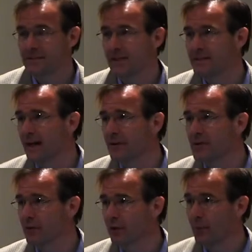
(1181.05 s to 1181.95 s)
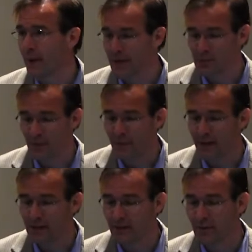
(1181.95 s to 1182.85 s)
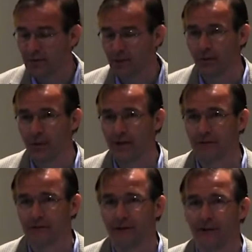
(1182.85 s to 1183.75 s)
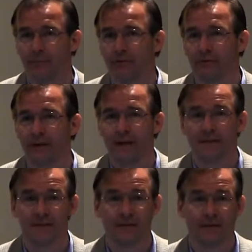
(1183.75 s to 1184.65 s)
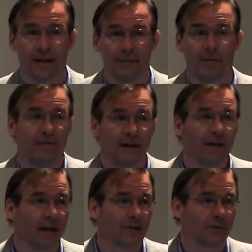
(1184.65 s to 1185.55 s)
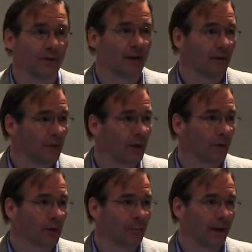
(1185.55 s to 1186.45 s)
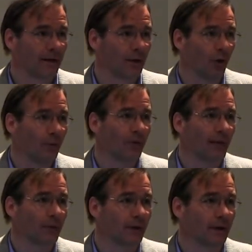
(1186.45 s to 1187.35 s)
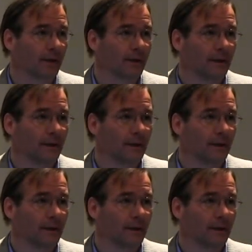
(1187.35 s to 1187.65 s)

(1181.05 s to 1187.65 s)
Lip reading: 6,000 earthquakes with magnitudes in the range of 5.5 to 7 have been very nicely recorded by the global network.